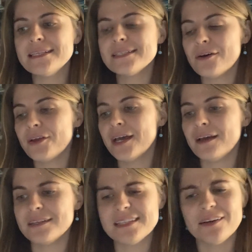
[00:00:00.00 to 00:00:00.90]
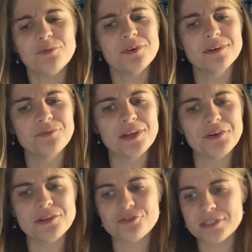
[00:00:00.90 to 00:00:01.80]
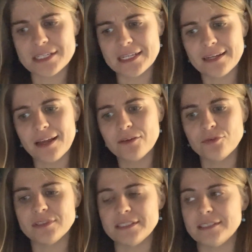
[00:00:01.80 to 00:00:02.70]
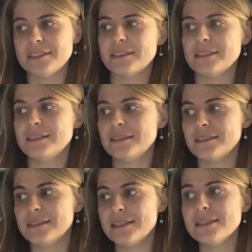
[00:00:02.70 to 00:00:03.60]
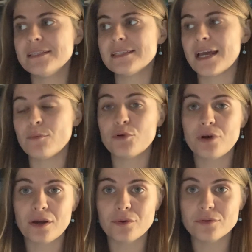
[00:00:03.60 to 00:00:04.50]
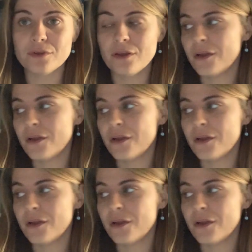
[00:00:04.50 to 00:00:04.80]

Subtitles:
So yes, there were very interesting titles this time around.